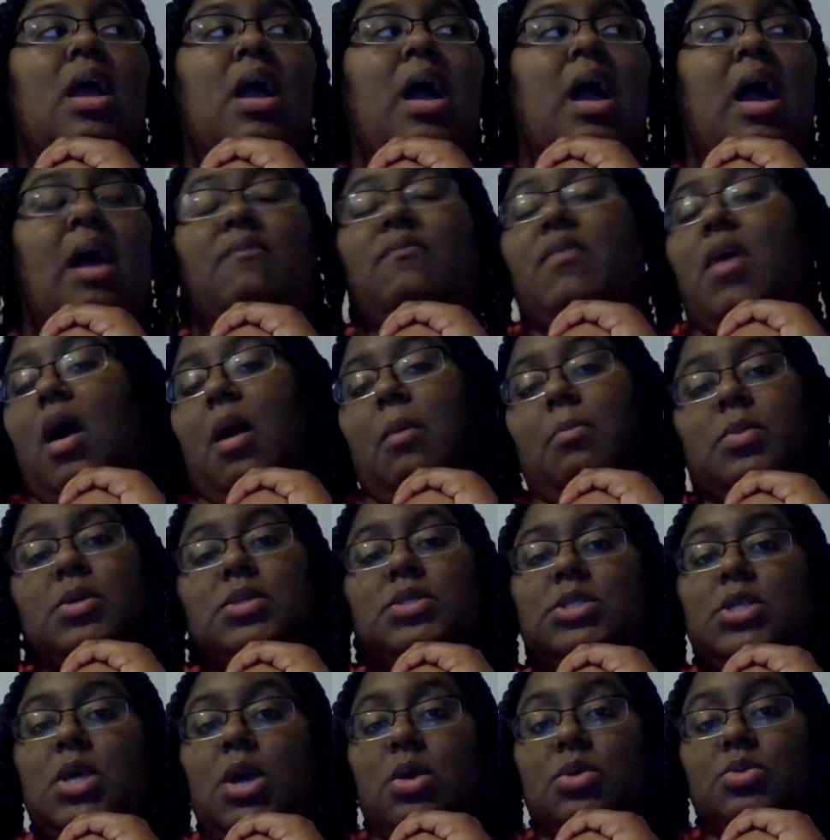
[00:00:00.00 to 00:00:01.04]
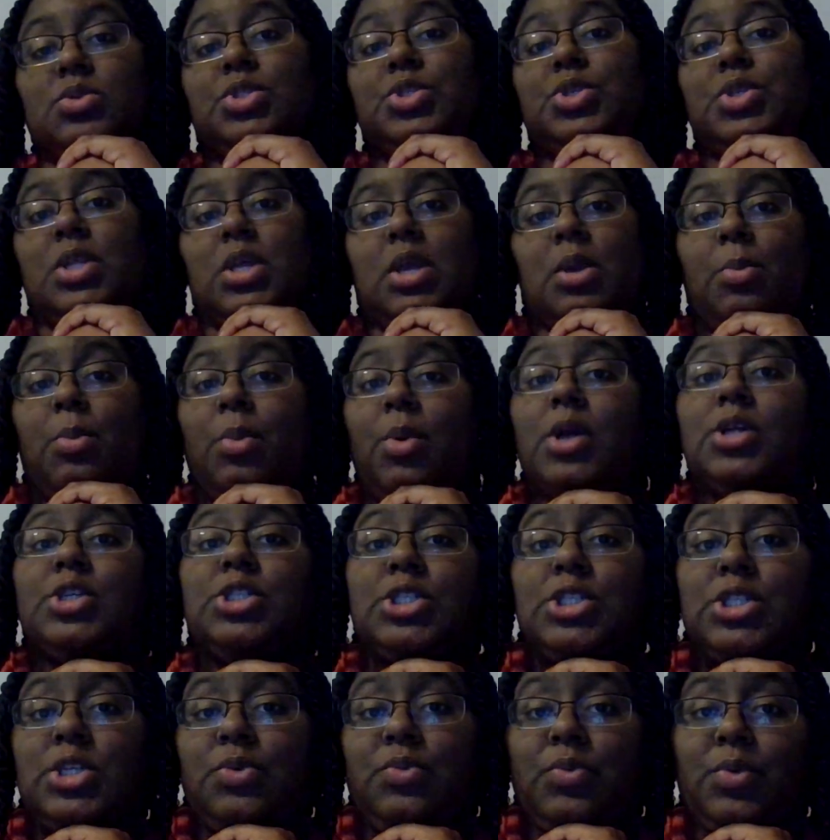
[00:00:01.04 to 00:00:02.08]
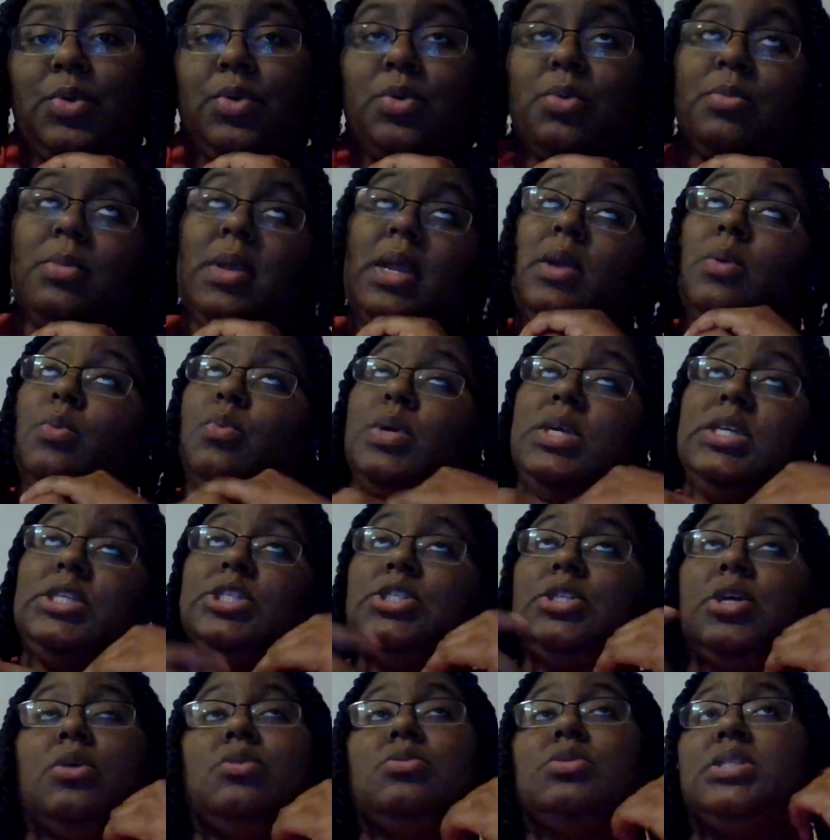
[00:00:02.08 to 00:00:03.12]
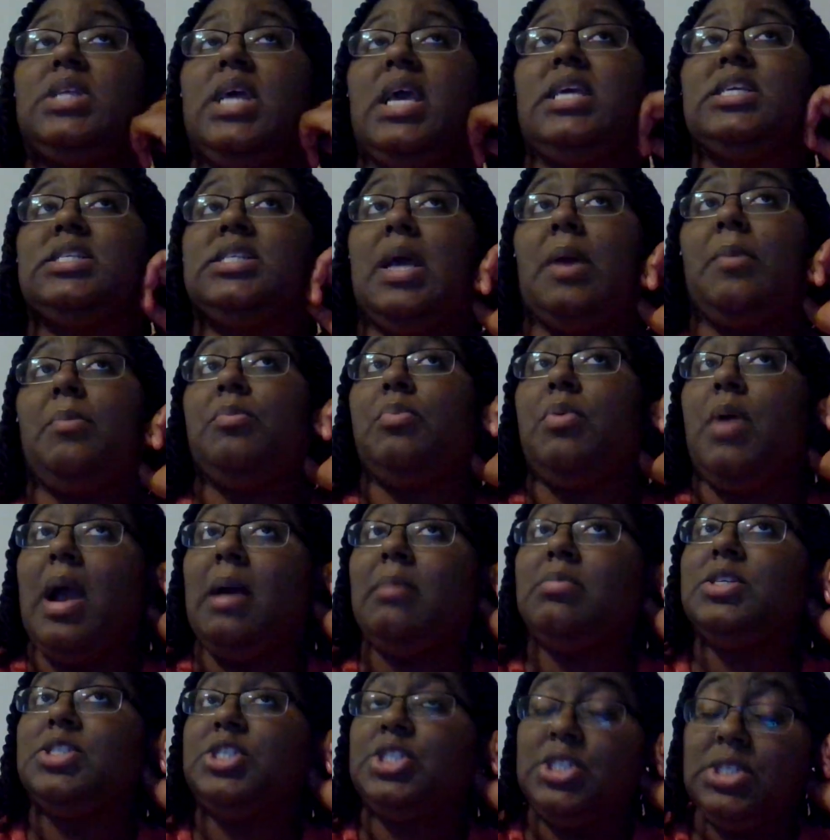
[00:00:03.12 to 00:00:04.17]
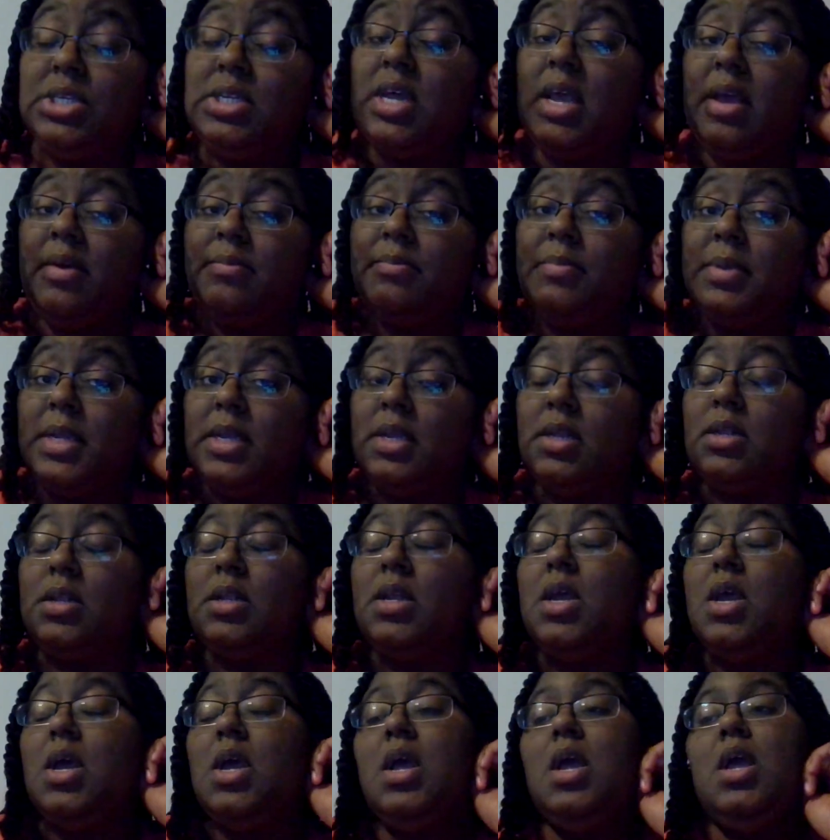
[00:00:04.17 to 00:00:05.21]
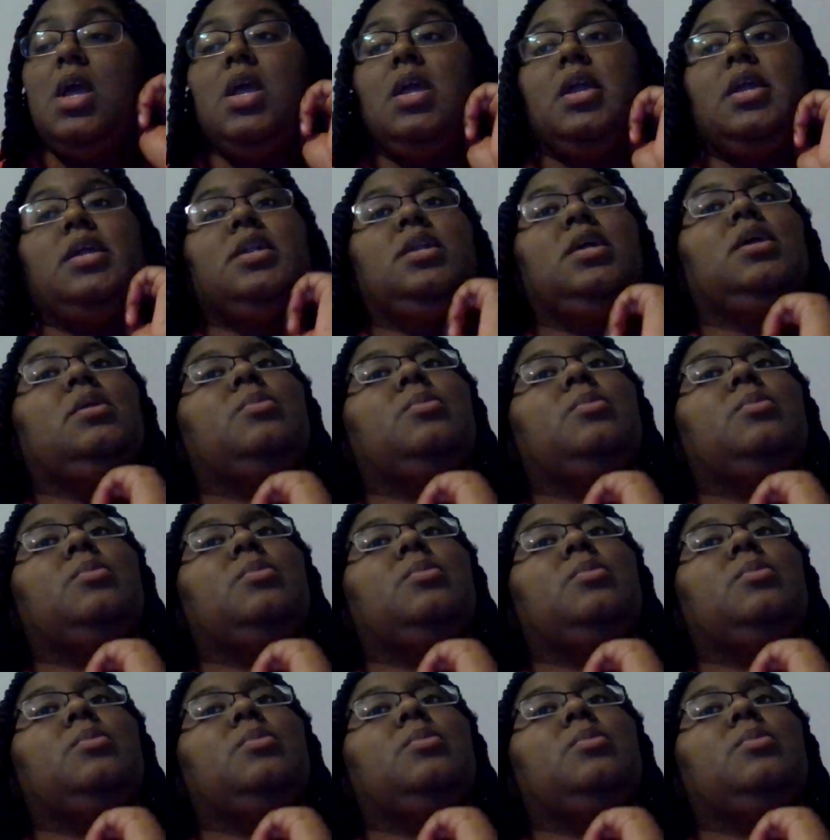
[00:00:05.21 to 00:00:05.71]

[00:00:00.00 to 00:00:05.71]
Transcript: I've almost gone to the emergency room, in which those days I probably should have been in the